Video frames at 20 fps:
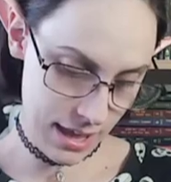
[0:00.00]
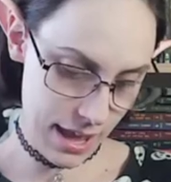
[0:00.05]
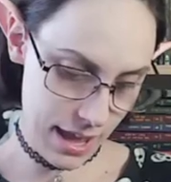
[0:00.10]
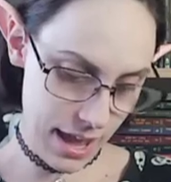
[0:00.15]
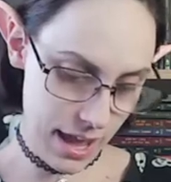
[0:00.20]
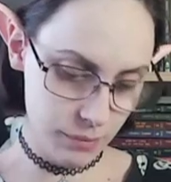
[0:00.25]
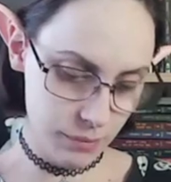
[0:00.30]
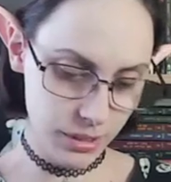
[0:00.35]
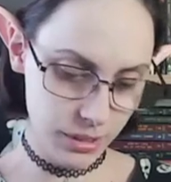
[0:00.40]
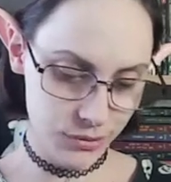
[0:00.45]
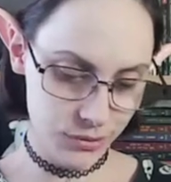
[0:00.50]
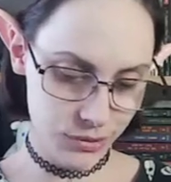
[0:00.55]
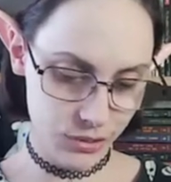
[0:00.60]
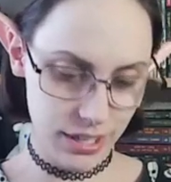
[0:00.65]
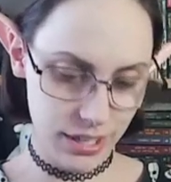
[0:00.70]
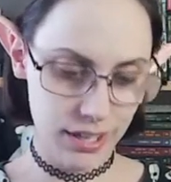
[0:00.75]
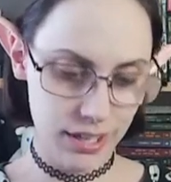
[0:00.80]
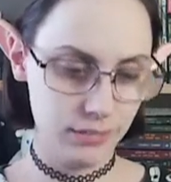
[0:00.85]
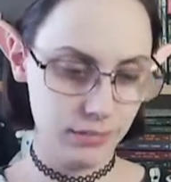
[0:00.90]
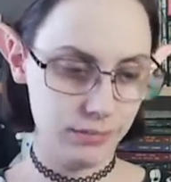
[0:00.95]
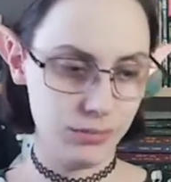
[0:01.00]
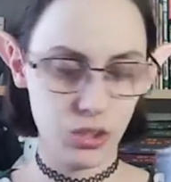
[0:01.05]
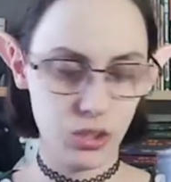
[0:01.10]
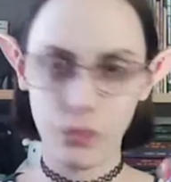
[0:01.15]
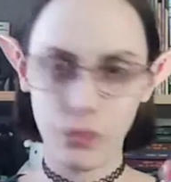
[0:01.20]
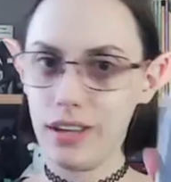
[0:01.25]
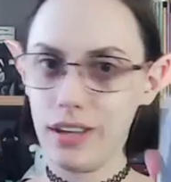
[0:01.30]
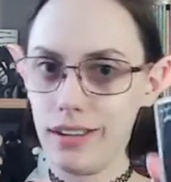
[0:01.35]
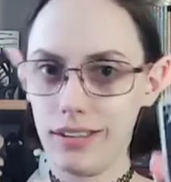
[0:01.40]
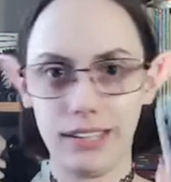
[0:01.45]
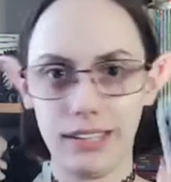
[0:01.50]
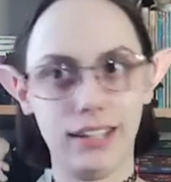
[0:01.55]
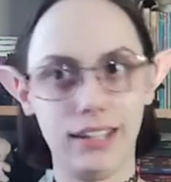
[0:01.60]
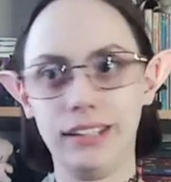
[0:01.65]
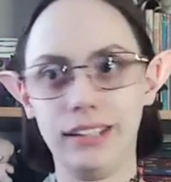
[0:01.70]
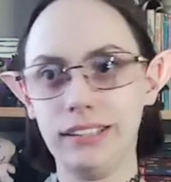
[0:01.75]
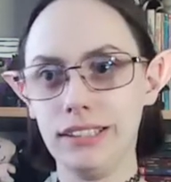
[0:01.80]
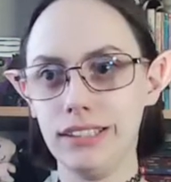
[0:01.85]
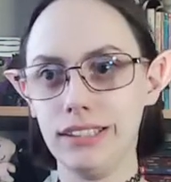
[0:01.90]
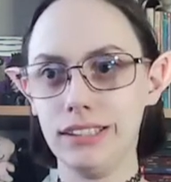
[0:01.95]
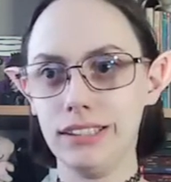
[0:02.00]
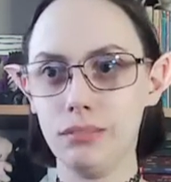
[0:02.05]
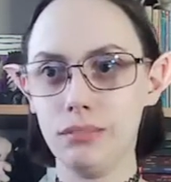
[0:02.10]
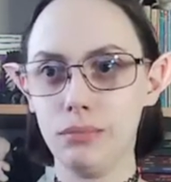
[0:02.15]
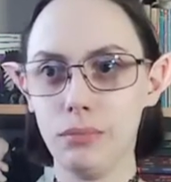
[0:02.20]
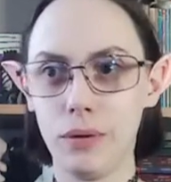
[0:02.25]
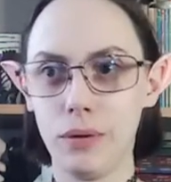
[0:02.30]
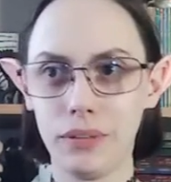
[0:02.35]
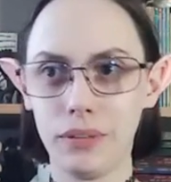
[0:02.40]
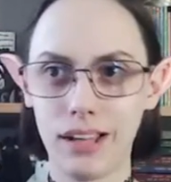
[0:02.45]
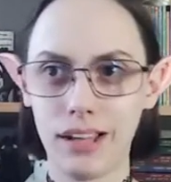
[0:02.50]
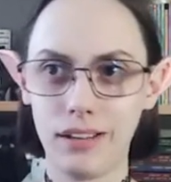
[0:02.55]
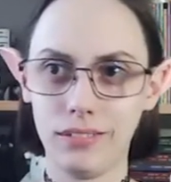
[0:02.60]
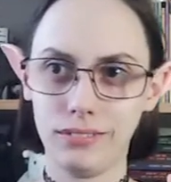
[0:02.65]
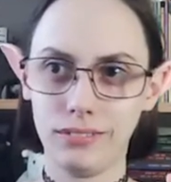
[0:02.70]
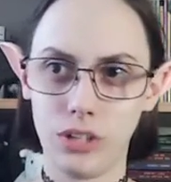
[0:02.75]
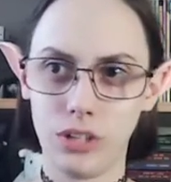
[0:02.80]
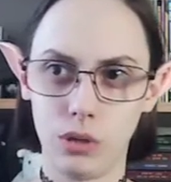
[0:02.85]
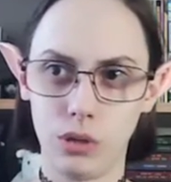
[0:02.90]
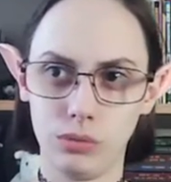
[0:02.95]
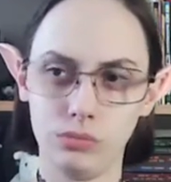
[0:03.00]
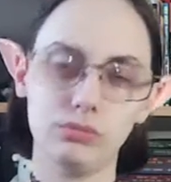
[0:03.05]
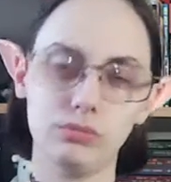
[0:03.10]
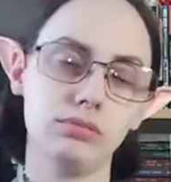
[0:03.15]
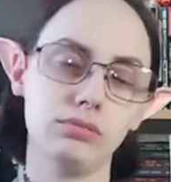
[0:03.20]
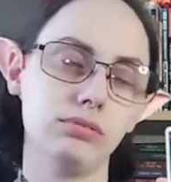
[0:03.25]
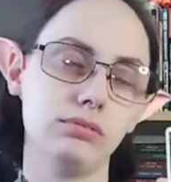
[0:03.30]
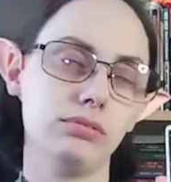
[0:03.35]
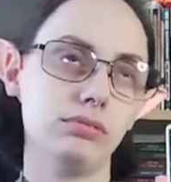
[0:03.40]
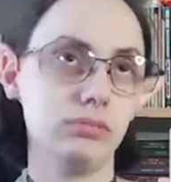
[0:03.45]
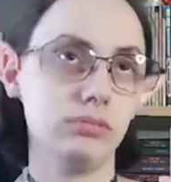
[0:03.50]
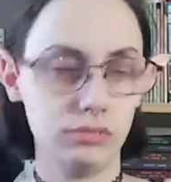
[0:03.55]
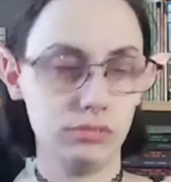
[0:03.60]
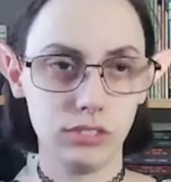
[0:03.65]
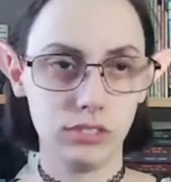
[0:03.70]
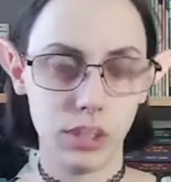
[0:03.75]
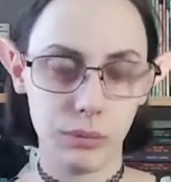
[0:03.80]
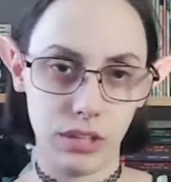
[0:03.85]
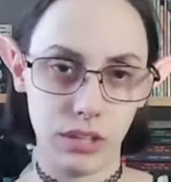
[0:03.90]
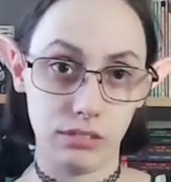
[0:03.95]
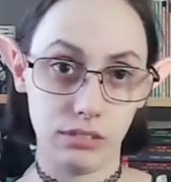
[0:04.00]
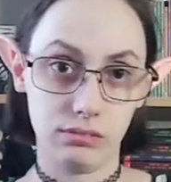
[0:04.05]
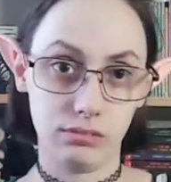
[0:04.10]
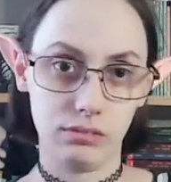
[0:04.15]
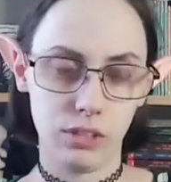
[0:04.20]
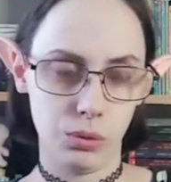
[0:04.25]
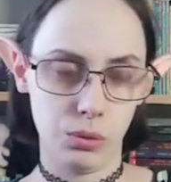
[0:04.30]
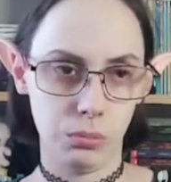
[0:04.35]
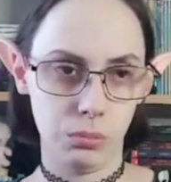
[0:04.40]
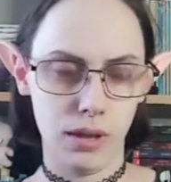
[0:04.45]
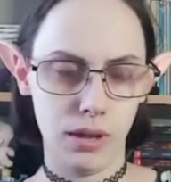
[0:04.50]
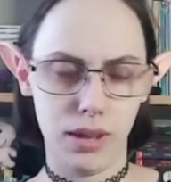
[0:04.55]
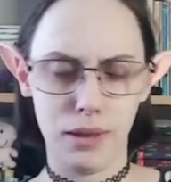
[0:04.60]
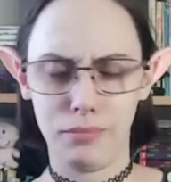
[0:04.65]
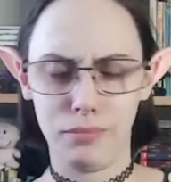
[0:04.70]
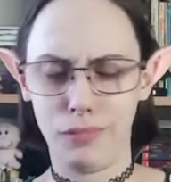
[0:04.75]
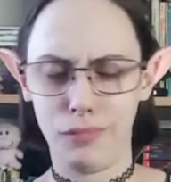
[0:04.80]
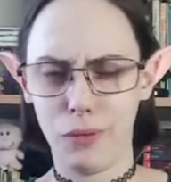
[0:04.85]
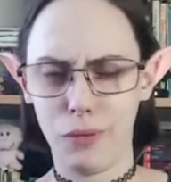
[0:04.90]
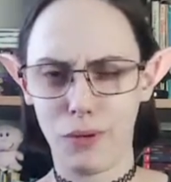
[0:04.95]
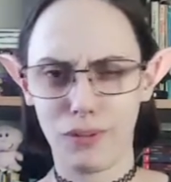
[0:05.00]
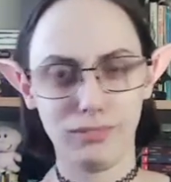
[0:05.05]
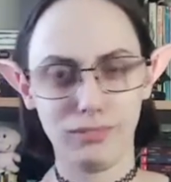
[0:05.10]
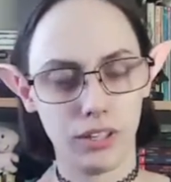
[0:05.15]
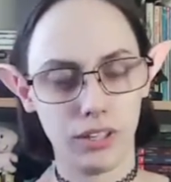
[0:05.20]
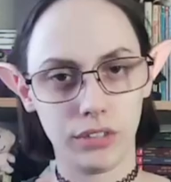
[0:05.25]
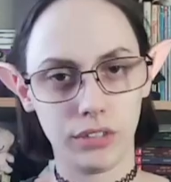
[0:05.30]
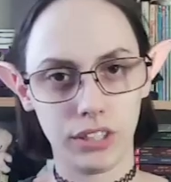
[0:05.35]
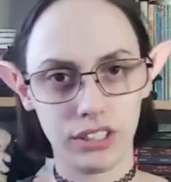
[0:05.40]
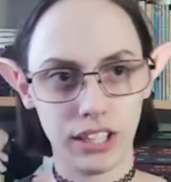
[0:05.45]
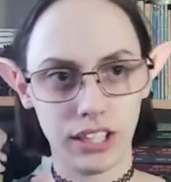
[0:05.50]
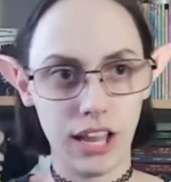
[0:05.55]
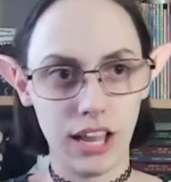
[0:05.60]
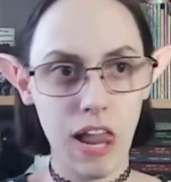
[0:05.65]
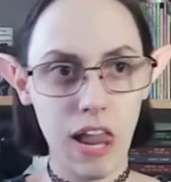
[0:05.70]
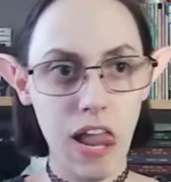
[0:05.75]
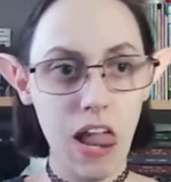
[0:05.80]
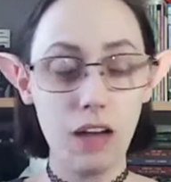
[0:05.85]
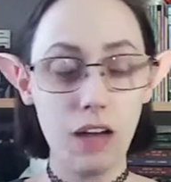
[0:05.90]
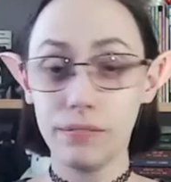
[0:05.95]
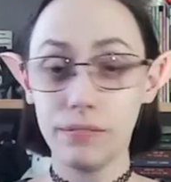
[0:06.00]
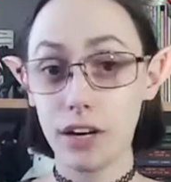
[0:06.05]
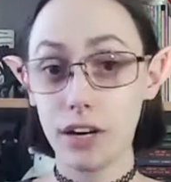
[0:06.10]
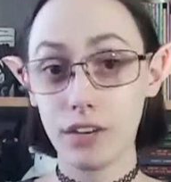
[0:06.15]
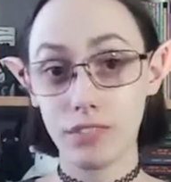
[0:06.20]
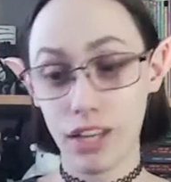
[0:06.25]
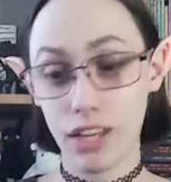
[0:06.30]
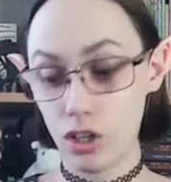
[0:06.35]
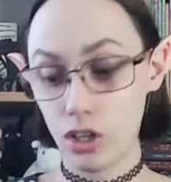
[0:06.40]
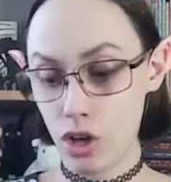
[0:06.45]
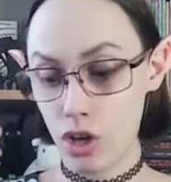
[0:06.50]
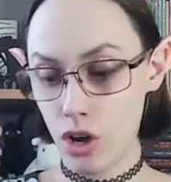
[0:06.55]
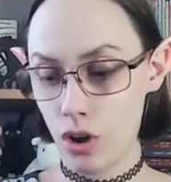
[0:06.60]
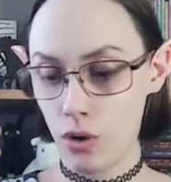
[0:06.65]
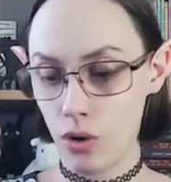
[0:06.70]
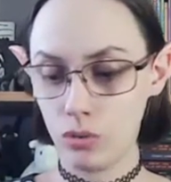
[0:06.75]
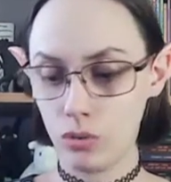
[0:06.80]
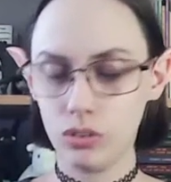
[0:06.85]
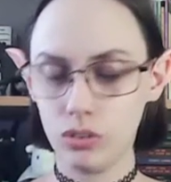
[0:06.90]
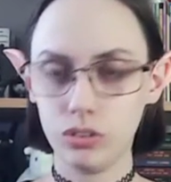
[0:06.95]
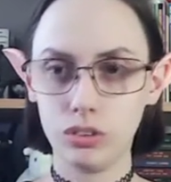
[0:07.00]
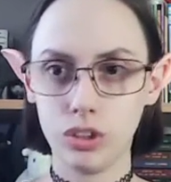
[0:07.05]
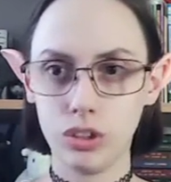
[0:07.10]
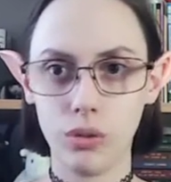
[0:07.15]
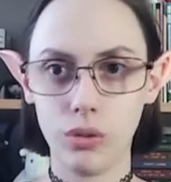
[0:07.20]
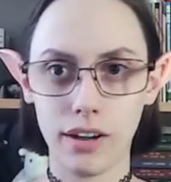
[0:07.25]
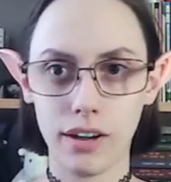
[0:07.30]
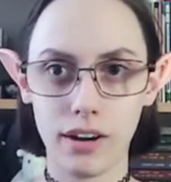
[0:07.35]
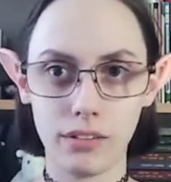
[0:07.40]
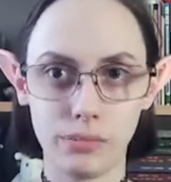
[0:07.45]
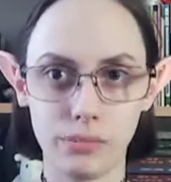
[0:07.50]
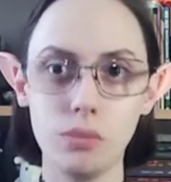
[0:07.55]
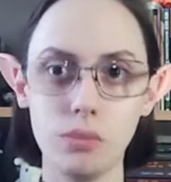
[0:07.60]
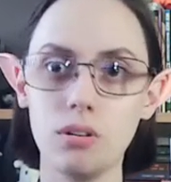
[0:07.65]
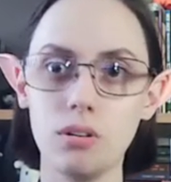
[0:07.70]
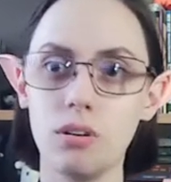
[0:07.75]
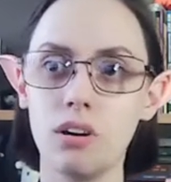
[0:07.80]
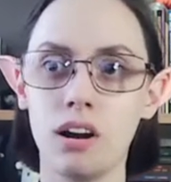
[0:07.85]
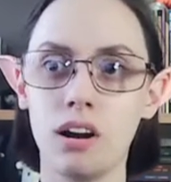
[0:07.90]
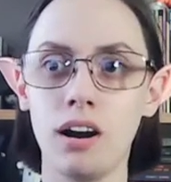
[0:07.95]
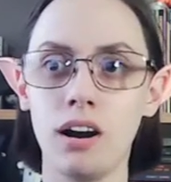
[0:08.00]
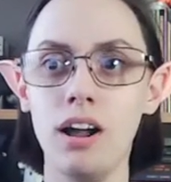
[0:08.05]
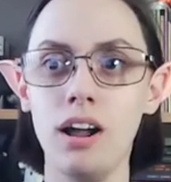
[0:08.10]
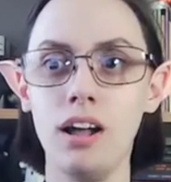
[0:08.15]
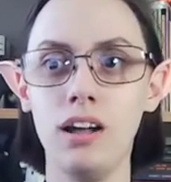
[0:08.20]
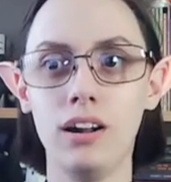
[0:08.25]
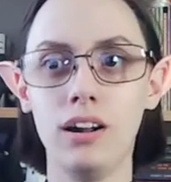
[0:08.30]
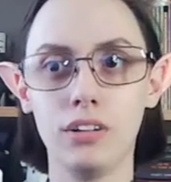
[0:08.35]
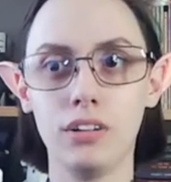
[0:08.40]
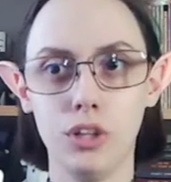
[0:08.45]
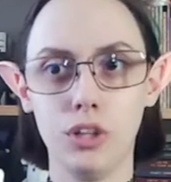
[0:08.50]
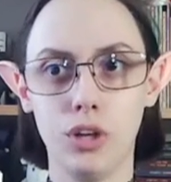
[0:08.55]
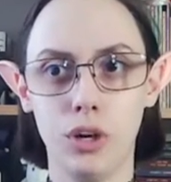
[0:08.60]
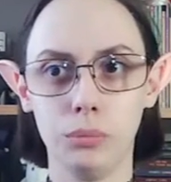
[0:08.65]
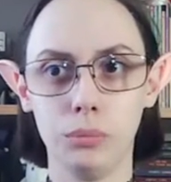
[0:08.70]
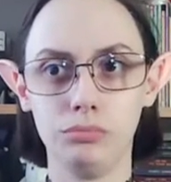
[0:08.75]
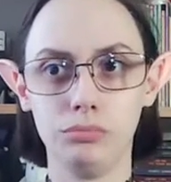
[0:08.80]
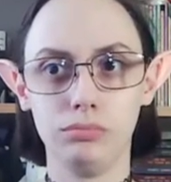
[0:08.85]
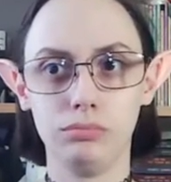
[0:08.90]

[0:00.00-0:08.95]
Aimlessly doing things, but without, you know, something to aim for, obviously. Fear of the unknown, so therefore, you know,